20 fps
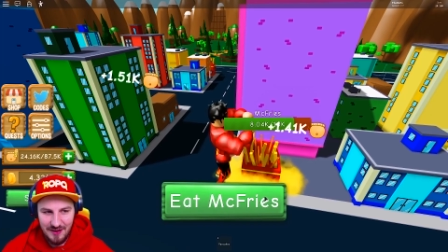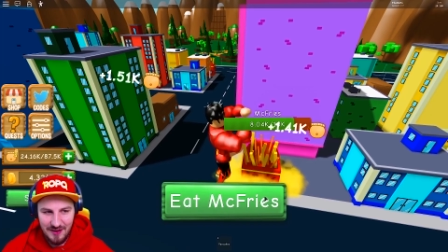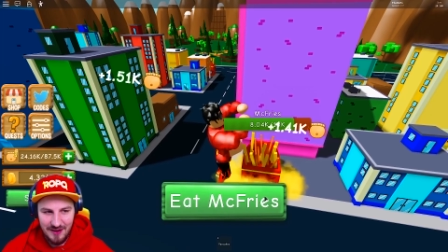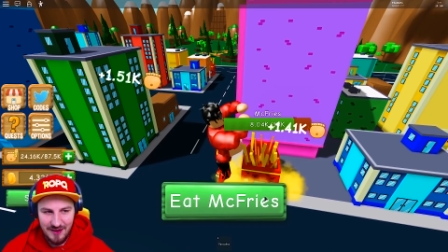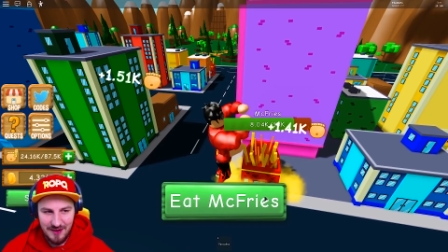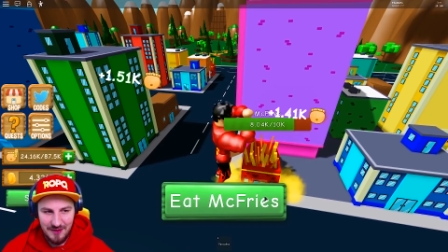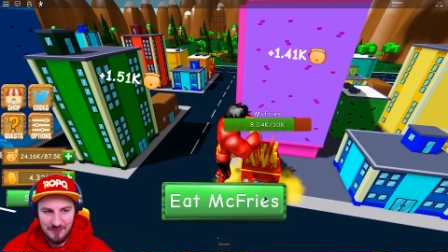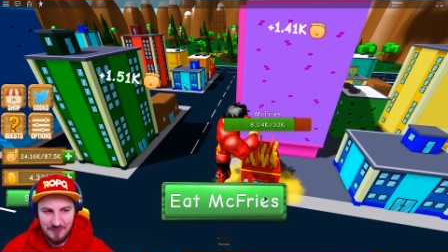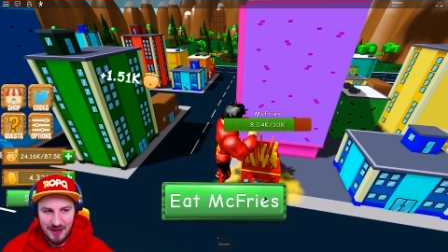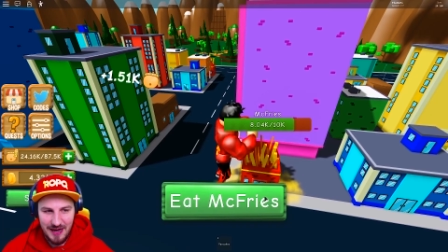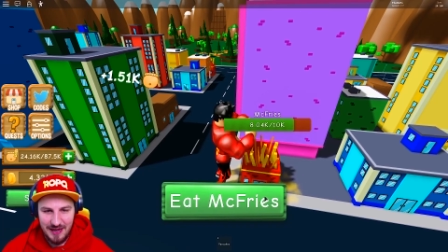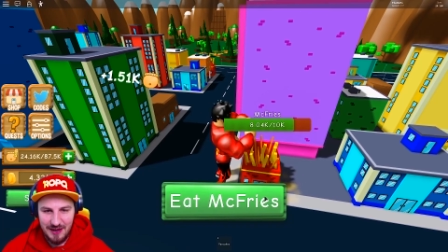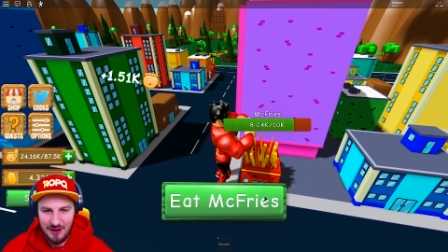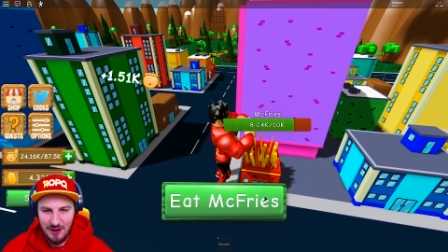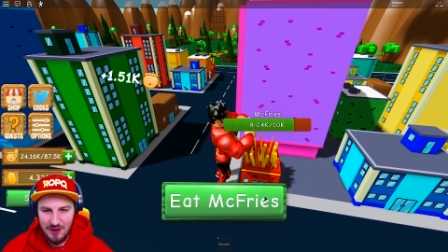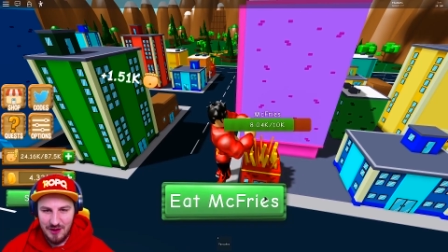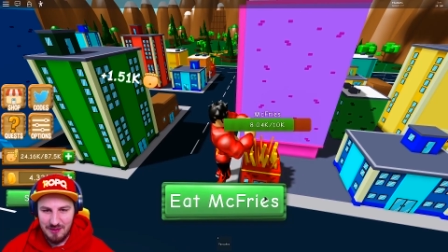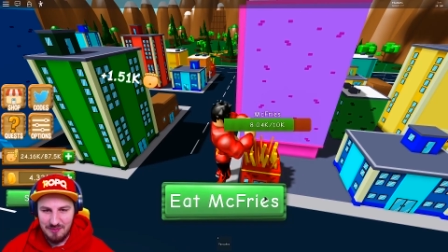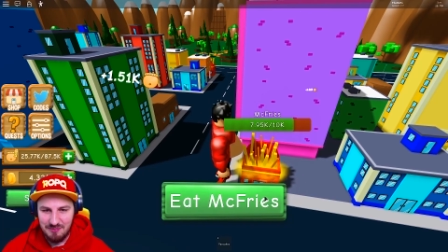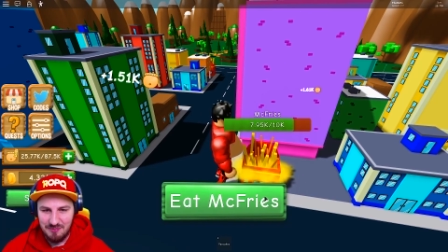Oh, man.
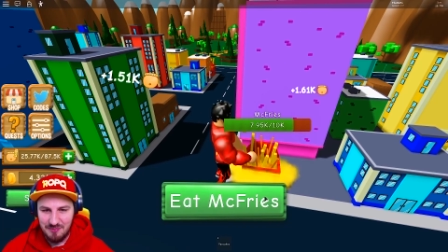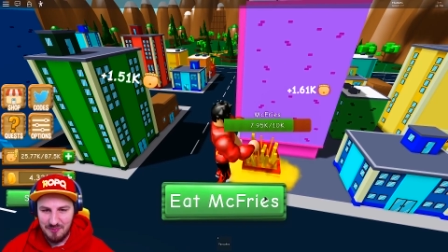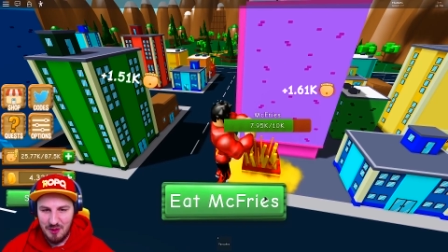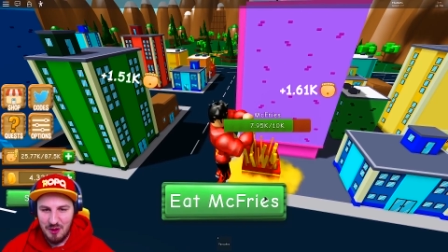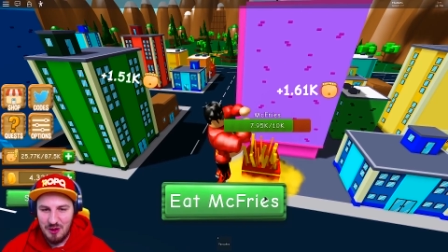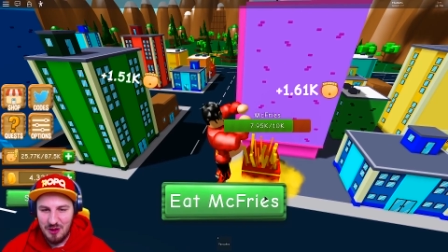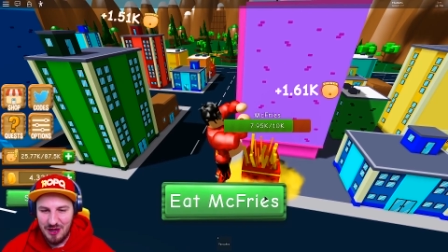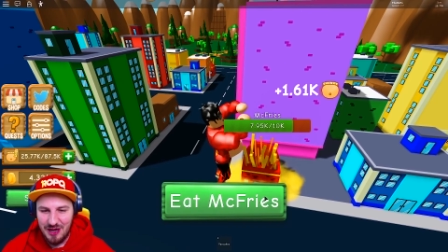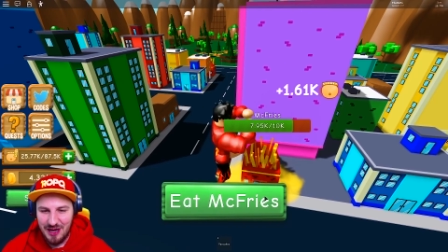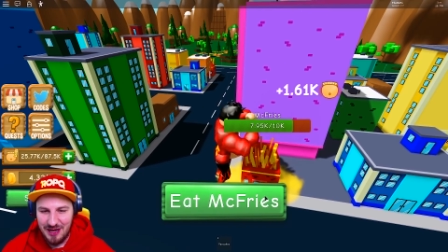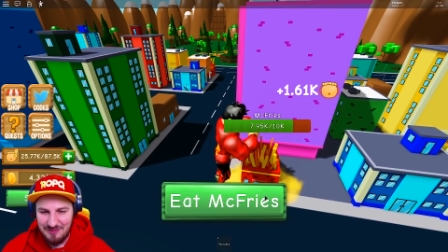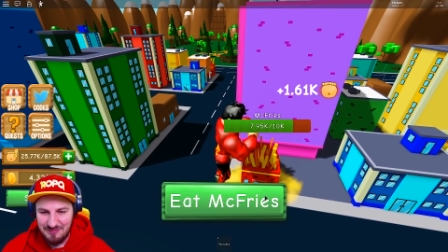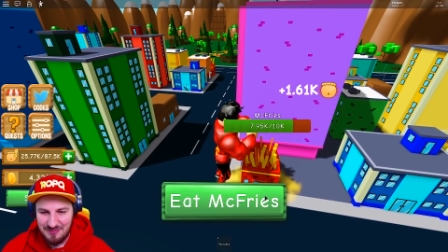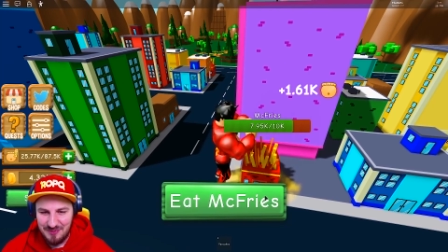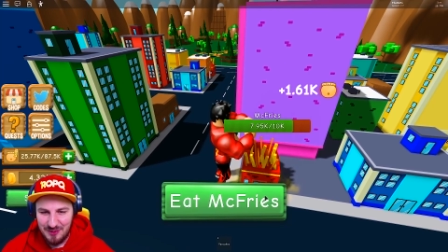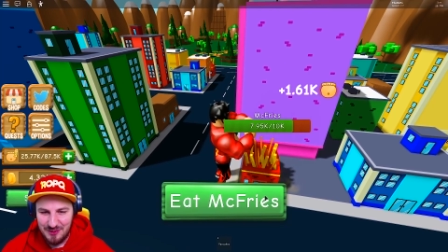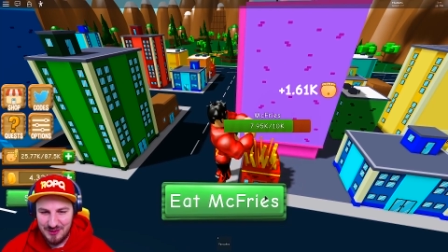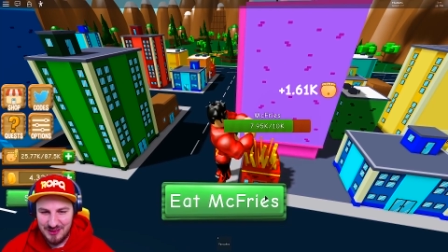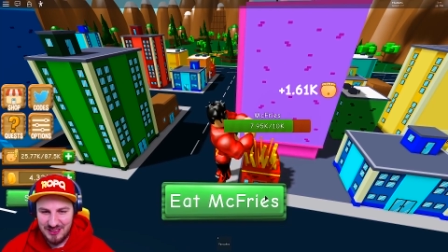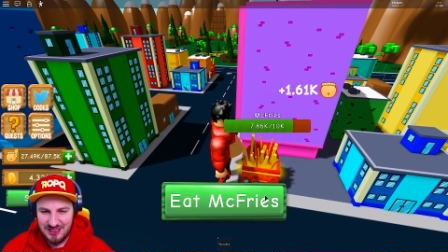I am, I'm
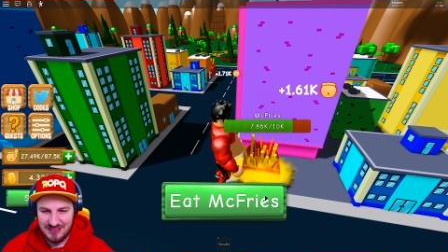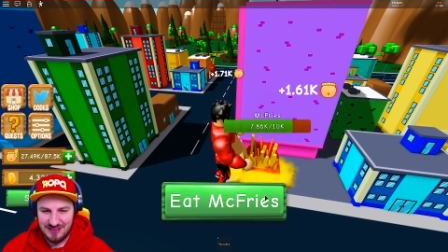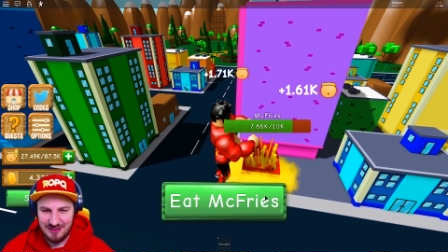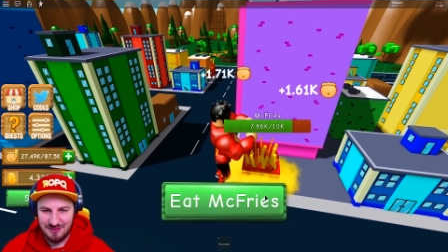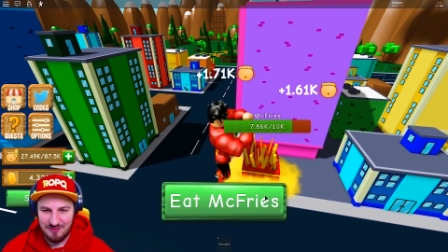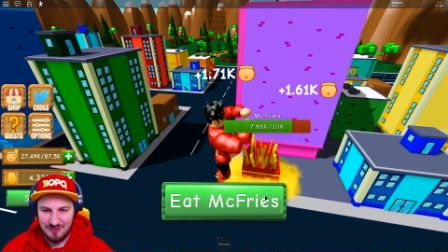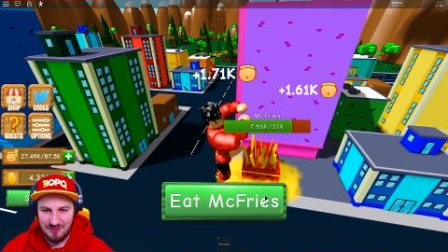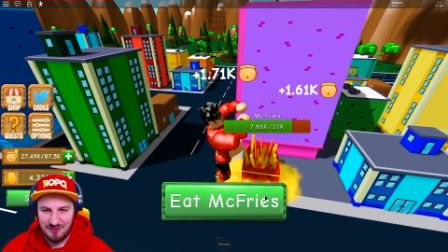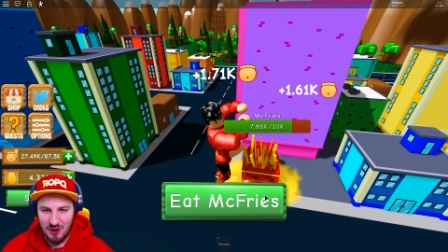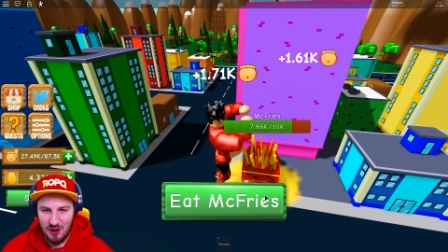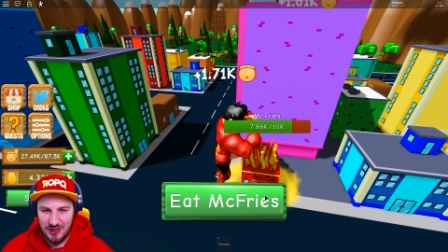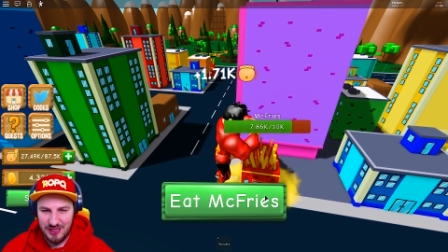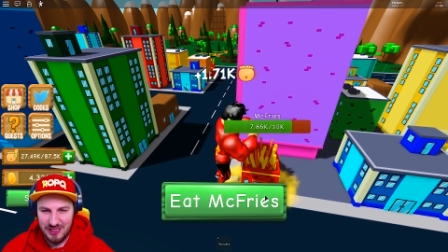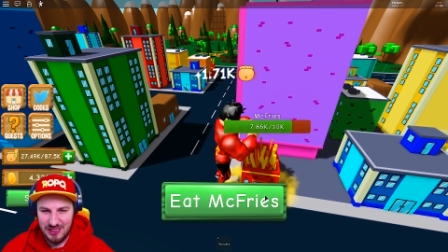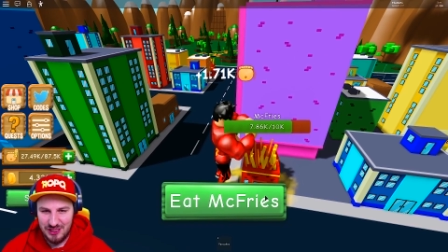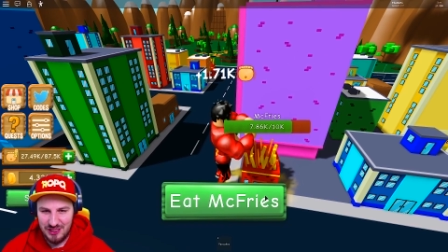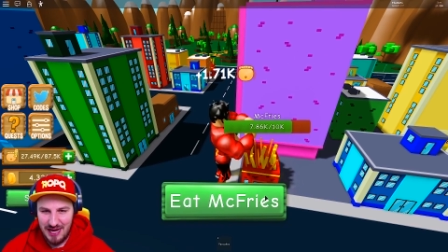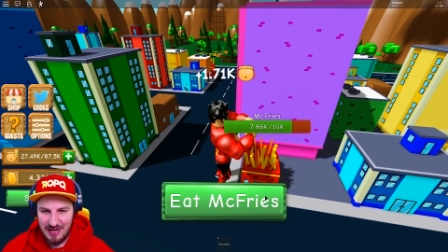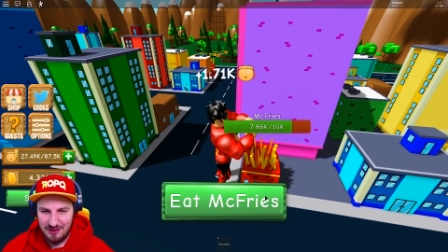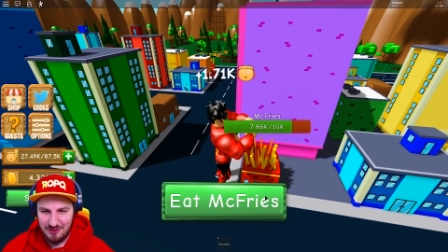munching the fry
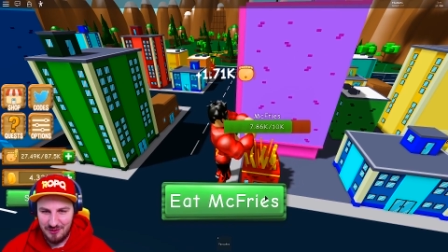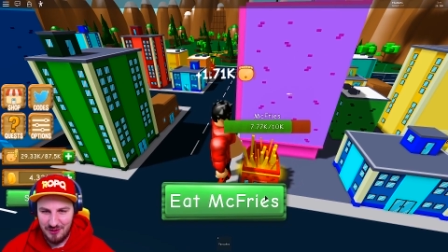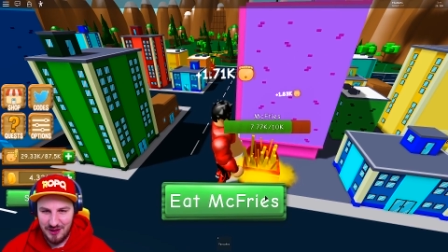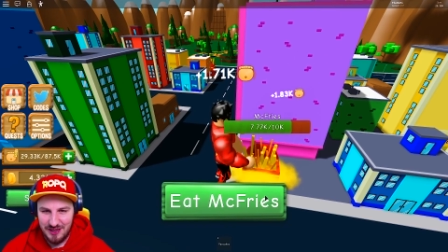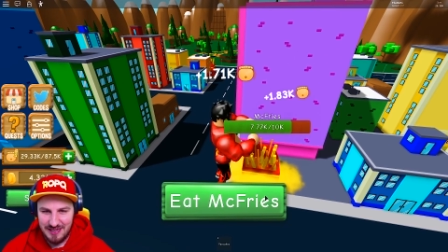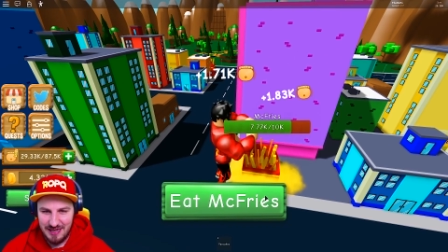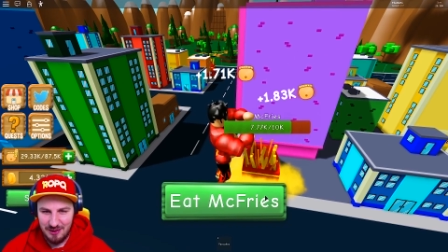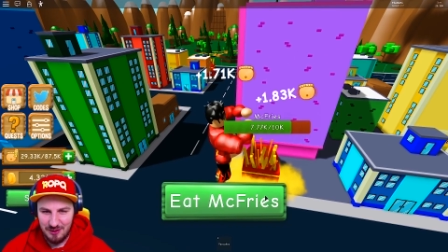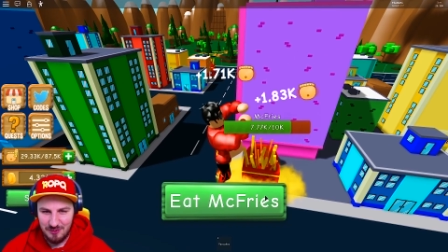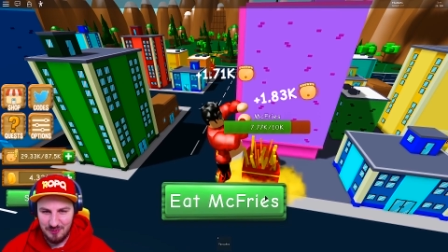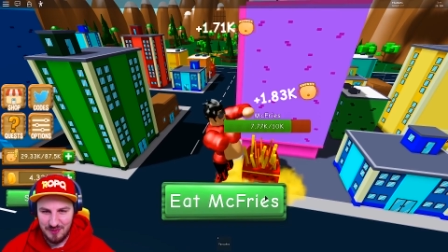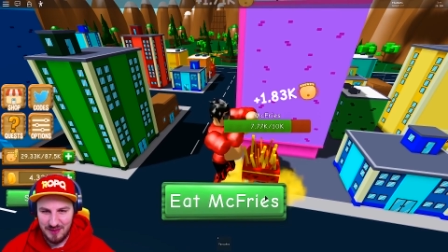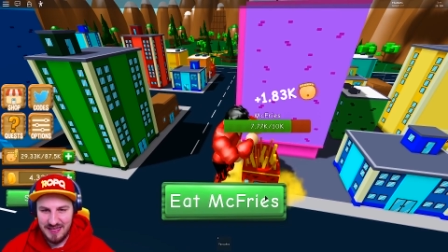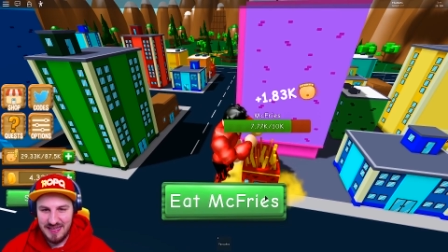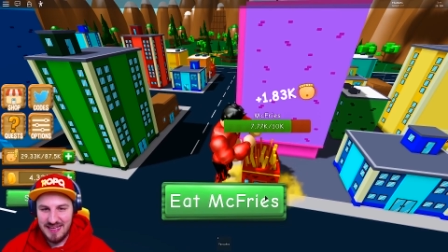shack right now.